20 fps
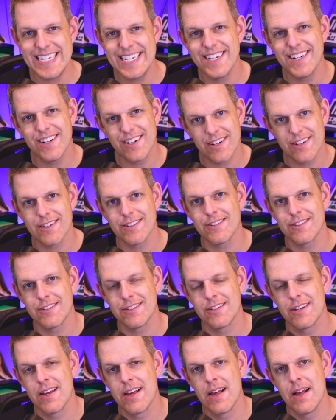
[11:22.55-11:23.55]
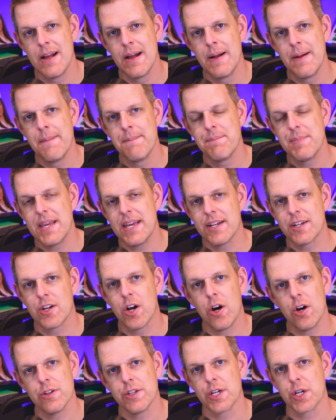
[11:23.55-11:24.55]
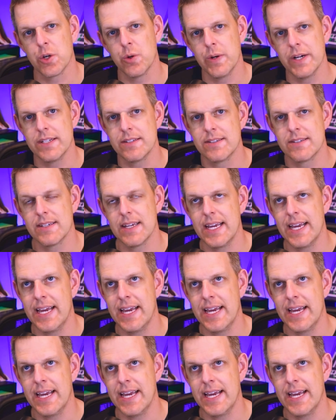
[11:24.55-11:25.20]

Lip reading: years and called it quits.